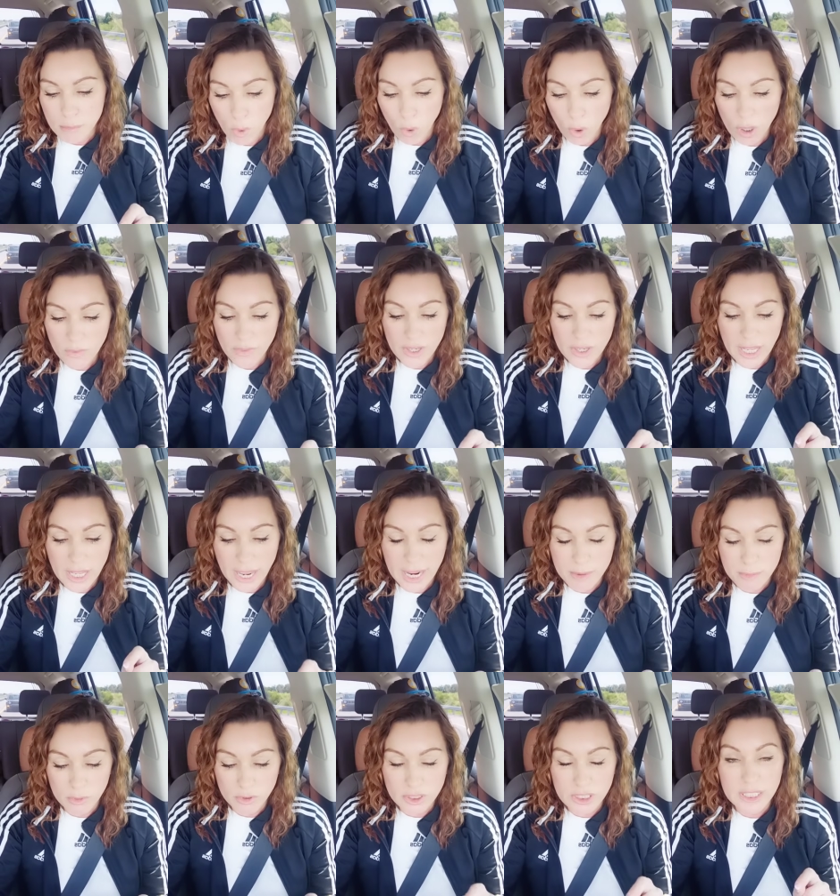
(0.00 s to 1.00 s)
I'm more
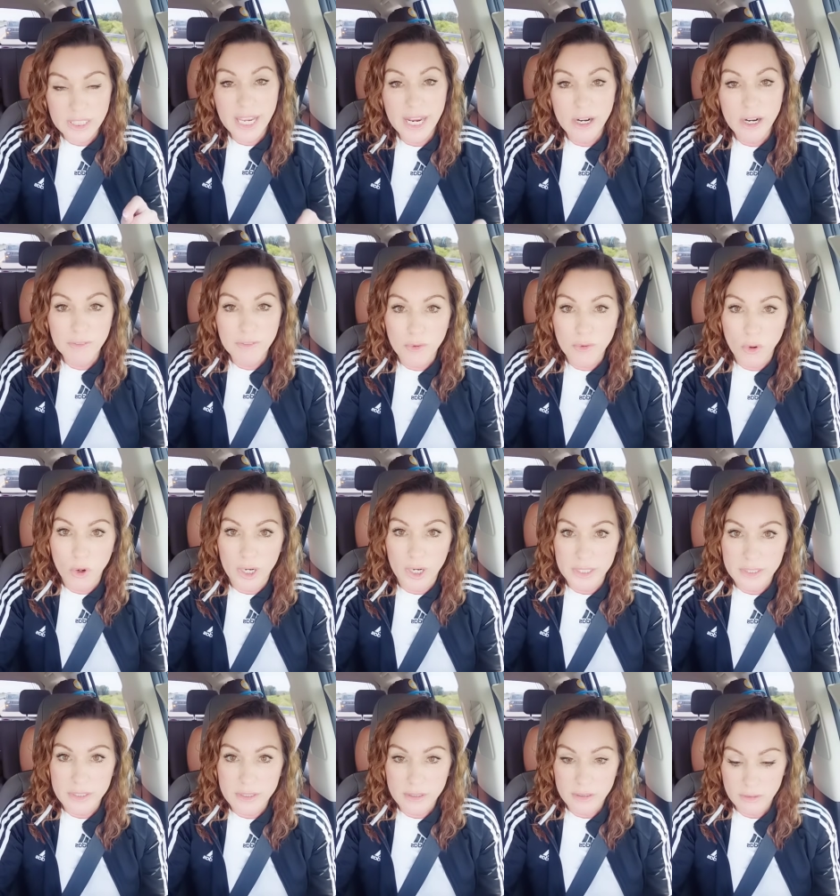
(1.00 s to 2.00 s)
than able to care
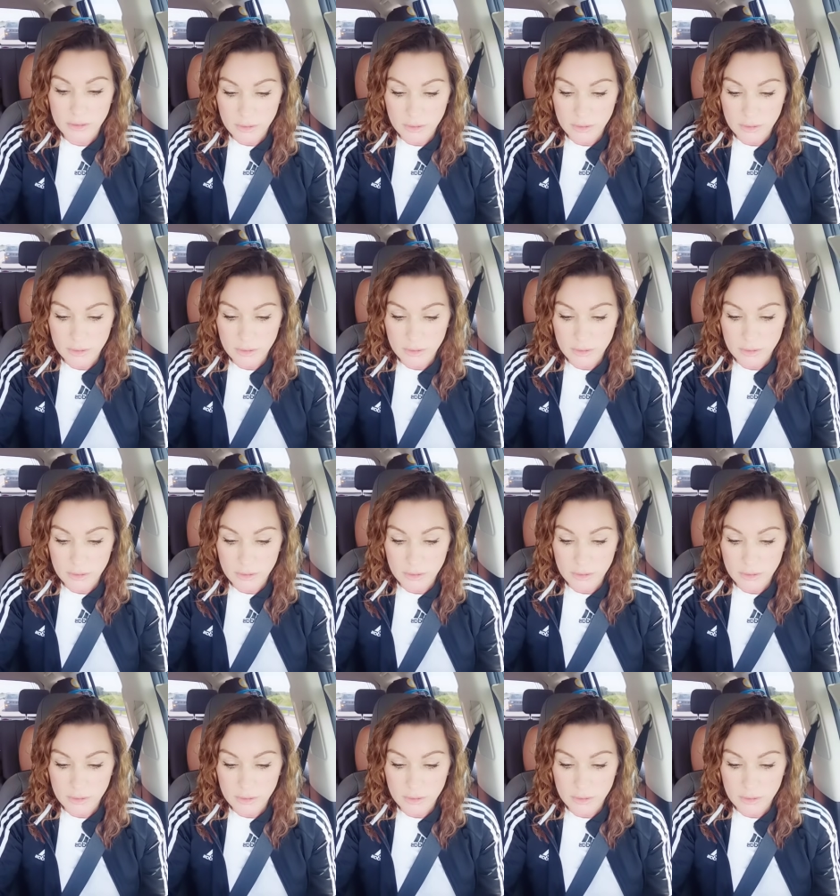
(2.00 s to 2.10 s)
for